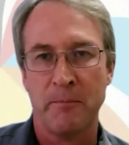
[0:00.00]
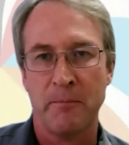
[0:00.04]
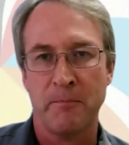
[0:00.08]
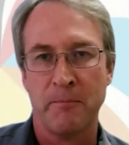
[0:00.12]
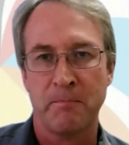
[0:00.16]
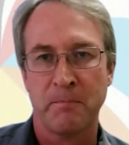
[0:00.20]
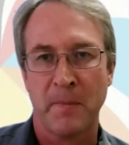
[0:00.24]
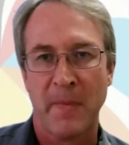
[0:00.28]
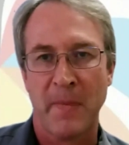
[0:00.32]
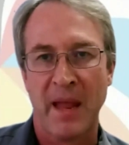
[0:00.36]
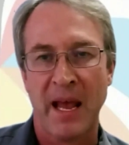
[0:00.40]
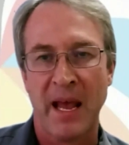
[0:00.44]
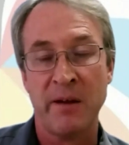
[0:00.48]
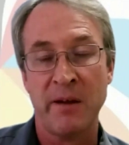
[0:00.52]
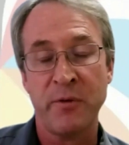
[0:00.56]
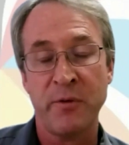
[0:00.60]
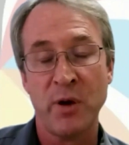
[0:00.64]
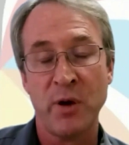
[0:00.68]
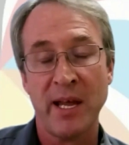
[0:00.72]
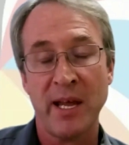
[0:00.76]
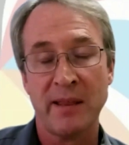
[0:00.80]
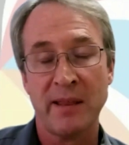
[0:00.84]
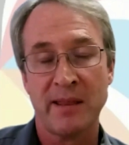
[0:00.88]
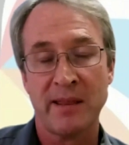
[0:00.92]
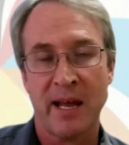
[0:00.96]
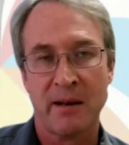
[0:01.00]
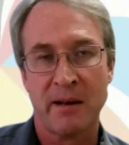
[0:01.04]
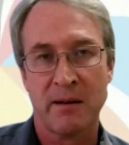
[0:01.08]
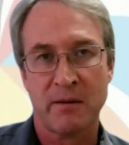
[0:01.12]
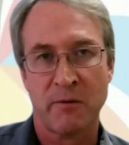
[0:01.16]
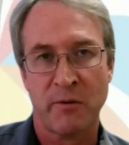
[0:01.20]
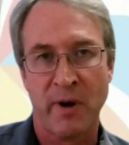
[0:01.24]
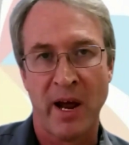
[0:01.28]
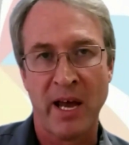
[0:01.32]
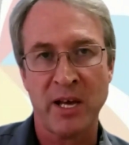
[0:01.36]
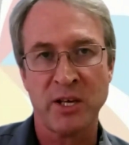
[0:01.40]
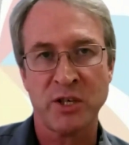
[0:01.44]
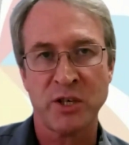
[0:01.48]
And if you
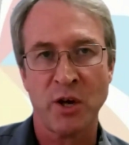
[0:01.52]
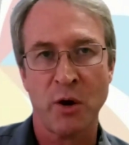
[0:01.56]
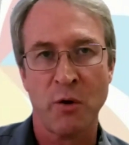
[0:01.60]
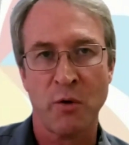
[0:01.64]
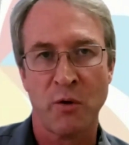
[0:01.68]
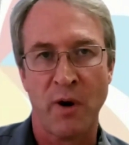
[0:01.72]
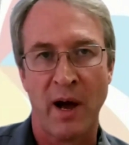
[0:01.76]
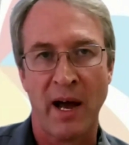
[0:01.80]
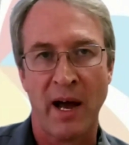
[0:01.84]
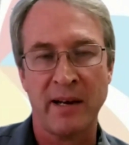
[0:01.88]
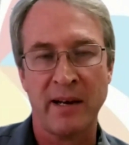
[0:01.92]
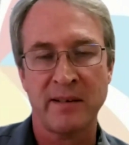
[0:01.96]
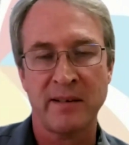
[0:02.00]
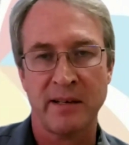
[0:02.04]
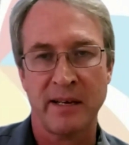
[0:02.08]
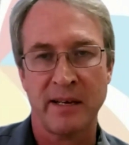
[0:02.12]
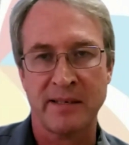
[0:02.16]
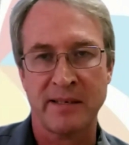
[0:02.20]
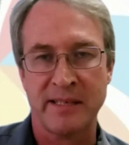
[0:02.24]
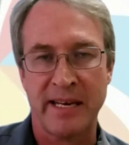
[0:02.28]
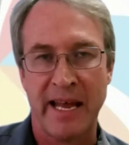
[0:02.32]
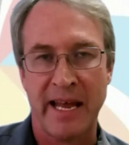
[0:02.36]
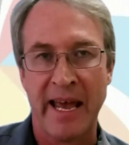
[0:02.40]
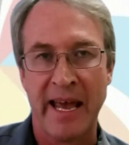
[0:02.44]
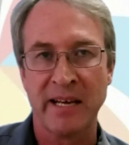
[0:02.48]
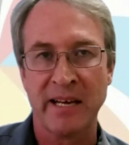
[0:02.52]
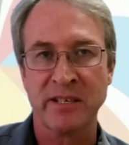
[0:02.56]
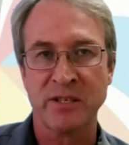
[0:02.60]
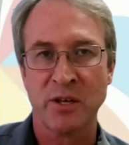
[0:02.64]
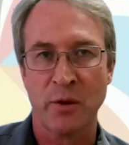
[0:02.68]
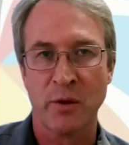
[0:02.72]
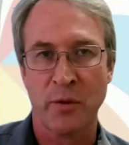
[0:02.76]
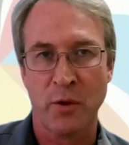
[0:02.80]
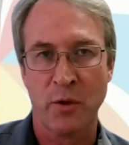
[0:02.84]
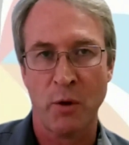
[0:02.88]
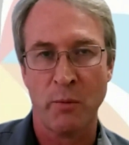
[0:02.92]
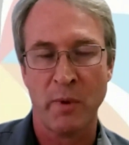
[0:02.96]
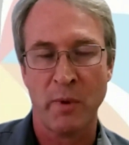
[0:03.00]
get that ratio right, it's
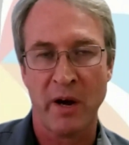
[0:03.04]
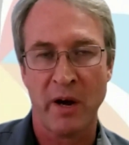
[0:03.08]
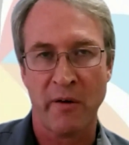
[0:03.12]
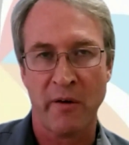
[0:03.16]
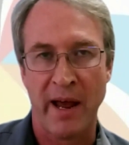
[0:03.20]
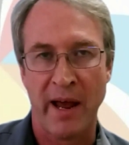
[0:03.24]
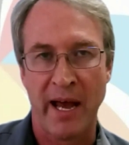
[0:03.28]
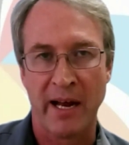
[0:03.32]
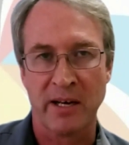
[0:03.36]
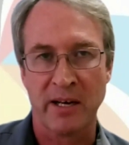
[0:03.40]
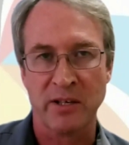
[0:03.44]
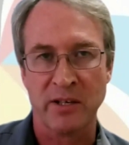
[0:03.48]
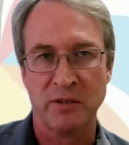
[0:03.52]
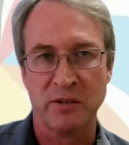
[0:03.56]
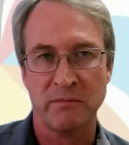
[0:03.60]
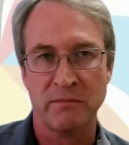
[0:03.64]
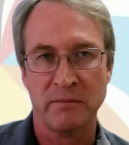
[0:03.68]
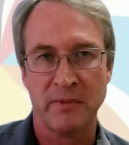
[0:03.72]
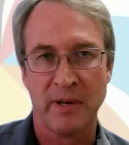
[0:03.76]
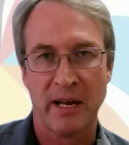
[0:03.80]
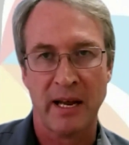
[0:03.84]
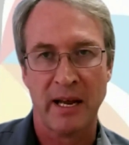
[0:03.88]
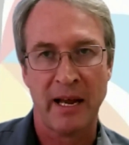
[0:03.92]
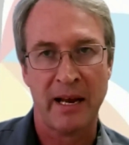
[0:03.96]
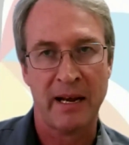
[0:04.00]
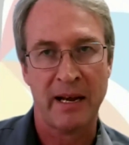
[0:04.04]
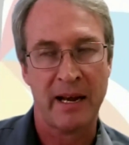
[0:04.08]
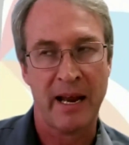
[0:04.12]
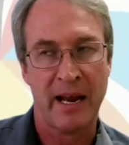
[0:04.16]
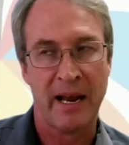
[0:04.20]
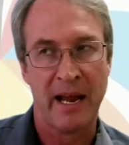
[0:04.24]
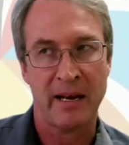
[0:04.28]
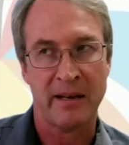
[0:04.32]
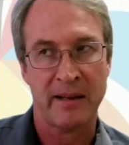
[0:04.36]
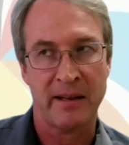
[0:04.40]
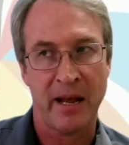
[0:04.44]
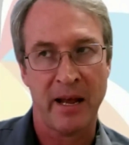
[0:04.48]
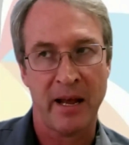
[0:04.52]
an exothermic reaction,
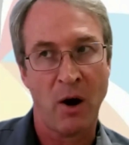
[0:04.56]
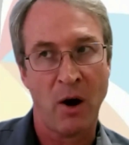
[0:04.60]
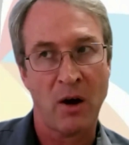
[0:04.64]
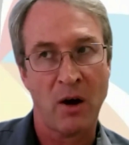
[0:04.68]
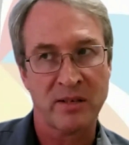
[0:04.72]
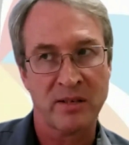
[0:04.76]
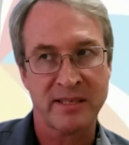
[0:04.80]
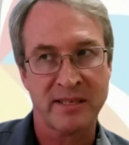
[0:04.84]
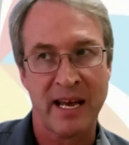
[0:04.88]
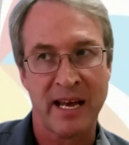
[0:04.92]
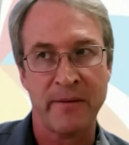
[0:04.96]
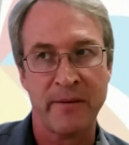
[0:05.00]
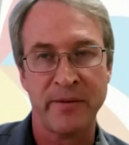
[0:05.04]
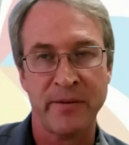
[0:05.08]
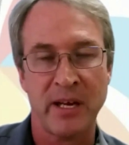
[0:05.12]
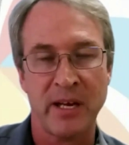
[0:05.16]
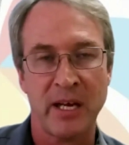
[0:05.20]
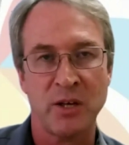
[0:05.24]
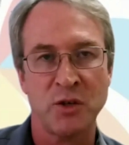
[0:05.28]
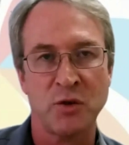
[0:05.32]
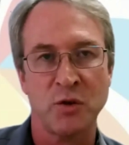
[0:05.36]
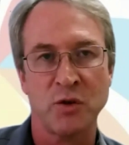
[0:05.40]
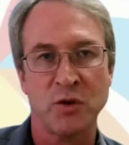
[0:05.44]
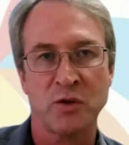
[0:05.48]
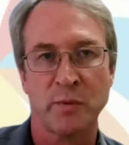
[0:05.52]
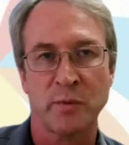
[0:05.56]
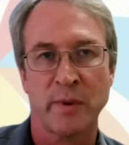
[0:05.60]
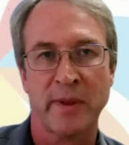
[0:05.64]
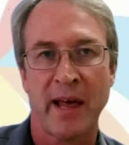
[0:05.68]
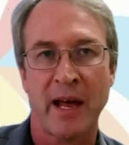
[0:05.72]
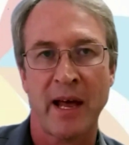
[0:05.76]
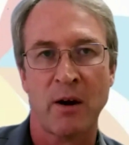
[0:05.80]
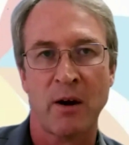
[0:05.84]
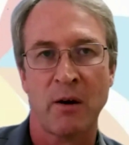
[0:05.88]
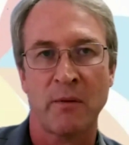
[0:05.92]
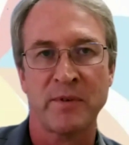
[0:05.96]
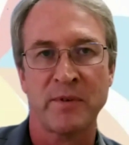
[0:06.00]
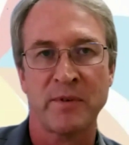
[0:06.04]
and there are safety
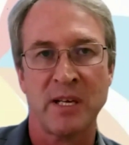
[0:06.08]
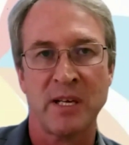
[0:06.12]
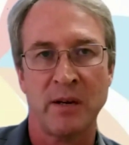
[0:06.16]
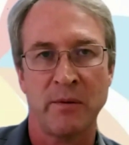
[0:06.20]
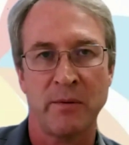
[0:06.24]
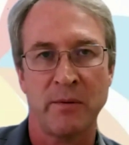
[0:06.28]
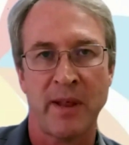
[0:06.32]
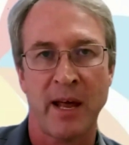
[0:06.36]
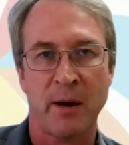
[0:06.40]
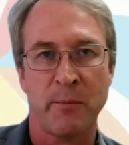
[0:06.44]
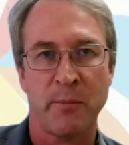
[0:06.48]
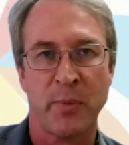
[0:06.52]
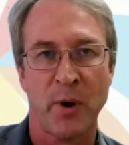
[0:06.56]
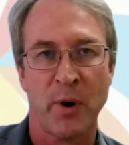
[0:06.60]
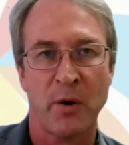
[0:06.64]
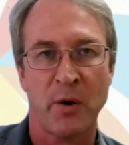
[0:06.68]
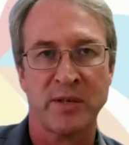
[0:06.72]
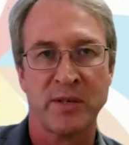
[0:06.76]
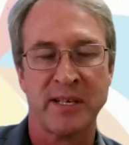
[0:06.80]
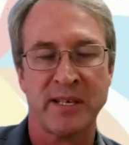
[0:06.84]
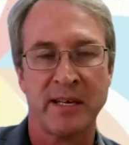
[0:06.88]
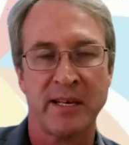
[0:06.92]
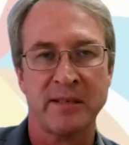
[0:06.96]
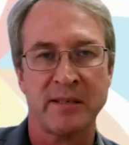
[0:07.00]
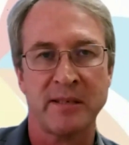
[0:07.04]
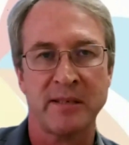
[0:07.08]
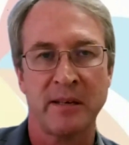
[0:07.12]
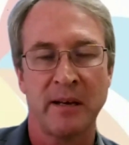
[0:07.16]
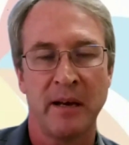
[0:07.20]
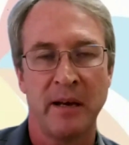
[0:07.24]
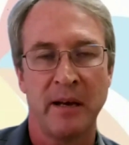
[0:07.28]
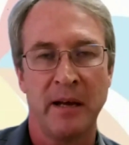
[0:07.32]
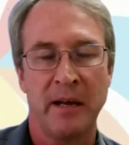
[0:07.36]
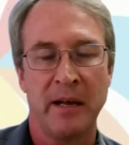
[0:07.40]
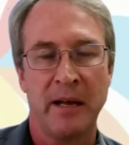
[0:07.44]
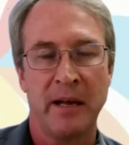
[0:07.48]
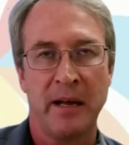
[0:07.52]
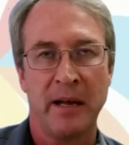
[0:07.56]
issues with that, obviously, with that
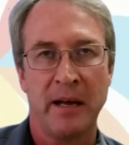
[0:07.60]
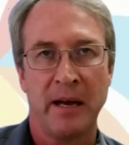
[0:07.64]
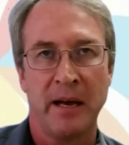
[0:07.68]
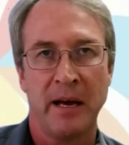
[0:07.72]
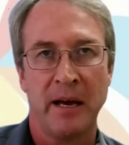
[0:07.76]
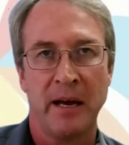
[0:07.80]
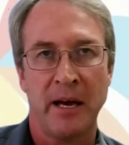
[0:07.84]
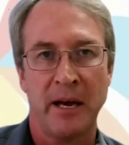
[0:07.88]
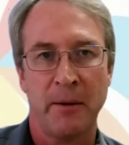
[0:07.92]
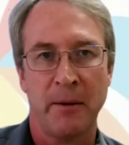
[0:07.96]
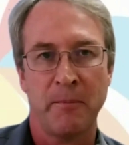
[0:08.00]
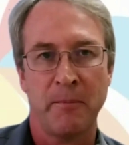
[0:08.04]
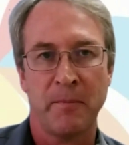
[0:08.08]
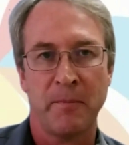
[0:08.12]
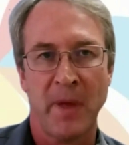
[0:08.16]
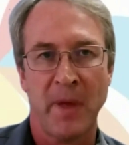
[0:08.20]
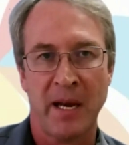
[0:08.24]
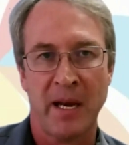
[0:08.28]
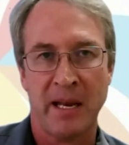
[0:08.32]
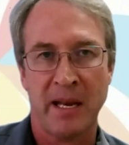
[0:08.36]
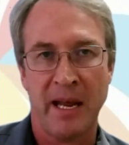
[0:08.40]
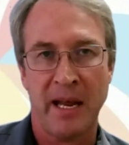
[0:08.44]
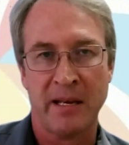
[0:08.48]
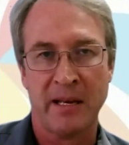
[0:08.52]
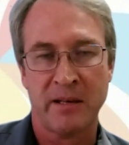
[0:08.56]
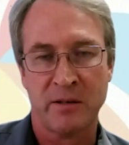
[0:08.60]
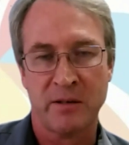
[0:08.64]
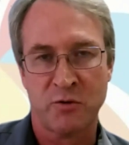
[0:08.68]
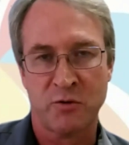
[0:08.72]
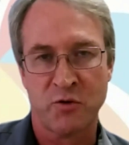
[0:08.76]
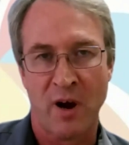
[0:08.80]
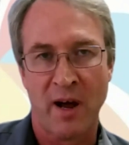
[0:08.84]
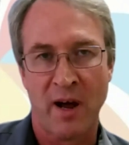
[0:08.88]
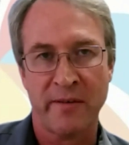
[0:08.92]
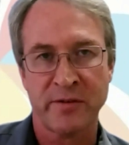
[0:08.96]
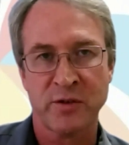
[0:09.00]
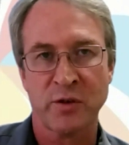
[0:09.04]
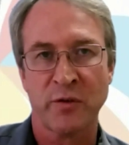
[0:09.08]
process.
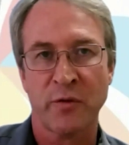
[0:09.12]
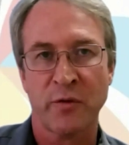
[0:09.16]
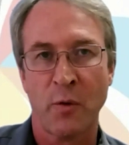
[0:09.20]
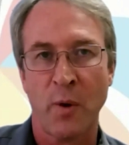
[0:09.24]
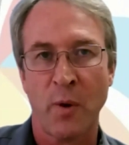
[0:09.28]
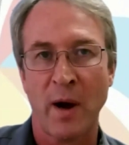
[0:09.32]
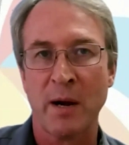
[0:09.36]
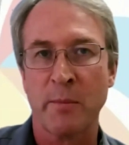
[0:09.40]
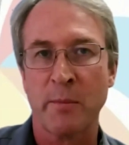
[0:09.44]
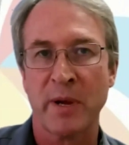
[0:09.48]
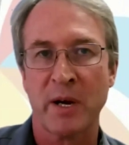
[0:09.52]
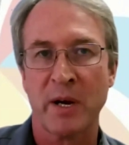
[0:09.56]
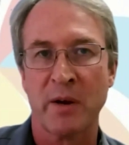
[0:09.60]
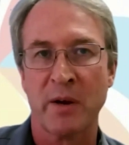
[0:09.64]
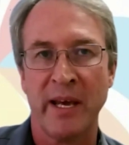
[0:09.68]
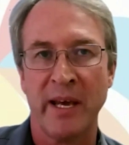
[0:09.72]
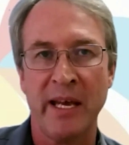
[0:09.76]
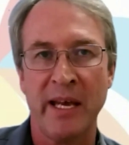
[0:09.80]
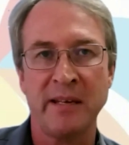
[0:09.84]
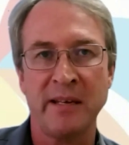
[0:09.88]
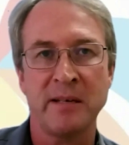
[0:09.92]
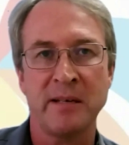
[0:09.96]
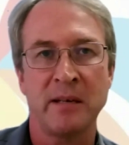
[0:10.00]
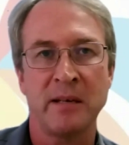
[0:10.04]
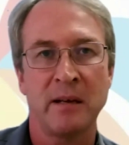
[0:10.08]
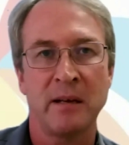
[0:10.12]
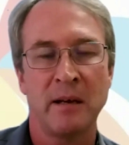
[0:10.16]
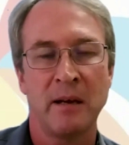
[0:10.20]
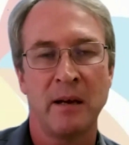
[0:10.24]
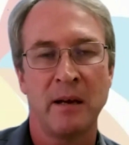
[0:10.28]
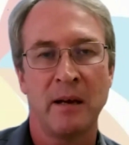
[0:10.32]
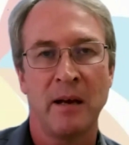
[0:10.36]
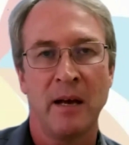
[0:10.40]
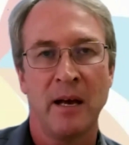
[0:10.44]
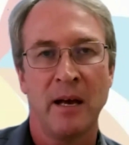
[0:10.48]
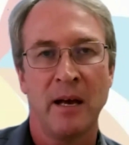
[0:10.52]
It drives off quite a bit of heat,